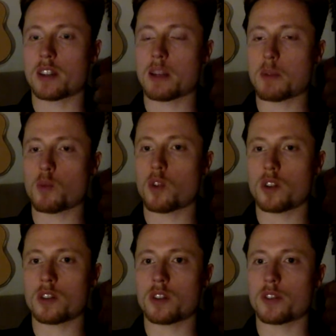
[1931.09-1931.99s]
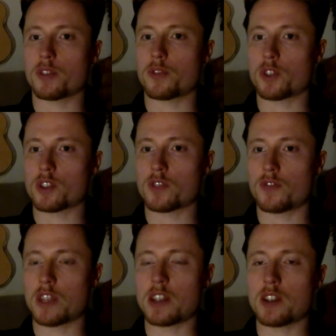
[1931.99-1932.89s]
Number one of the first
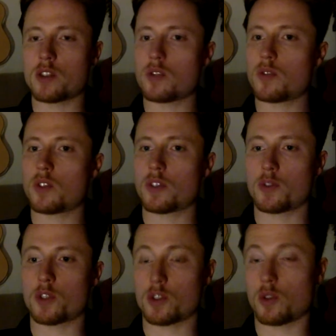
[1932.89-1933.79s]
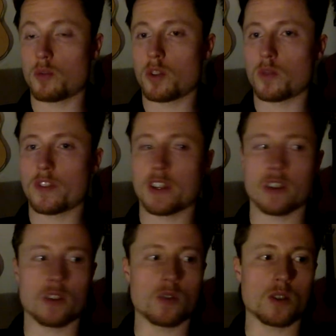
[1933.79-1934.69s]
video, of the first home wall
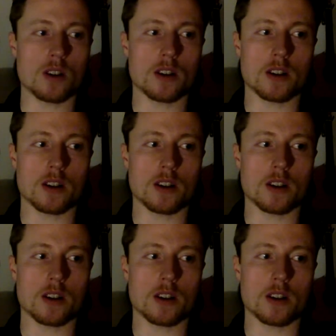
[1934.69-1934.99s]
video,